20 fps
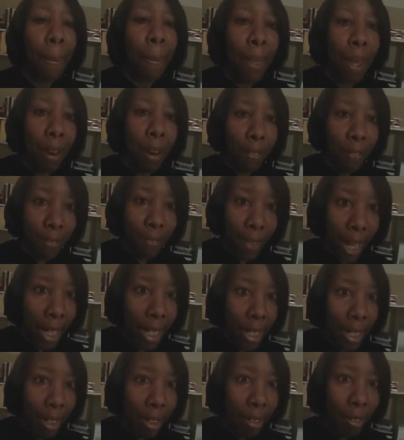they're
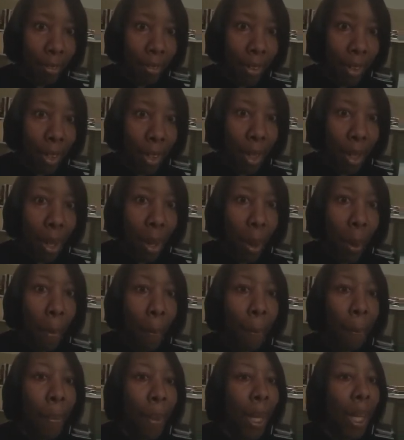effective,
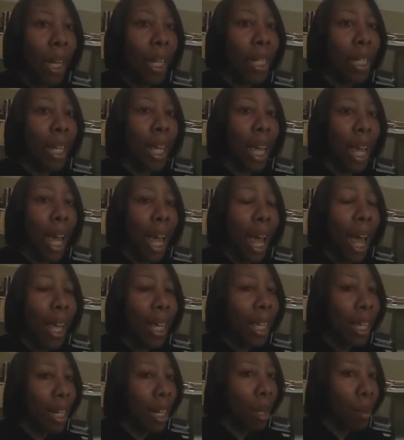but
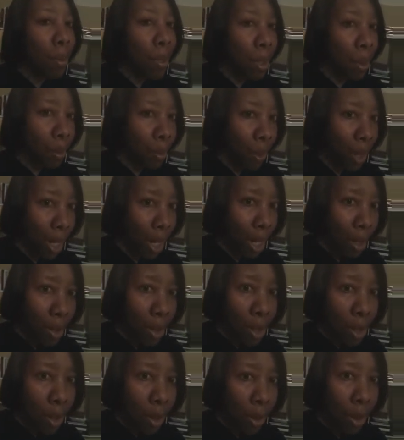I can help someone
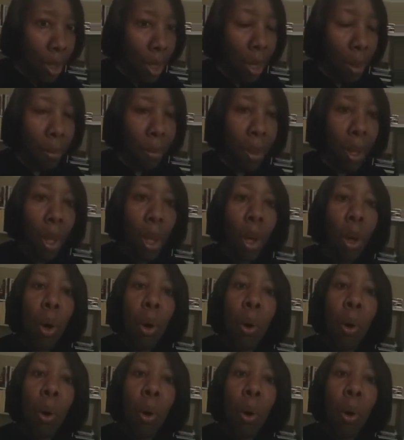else do them,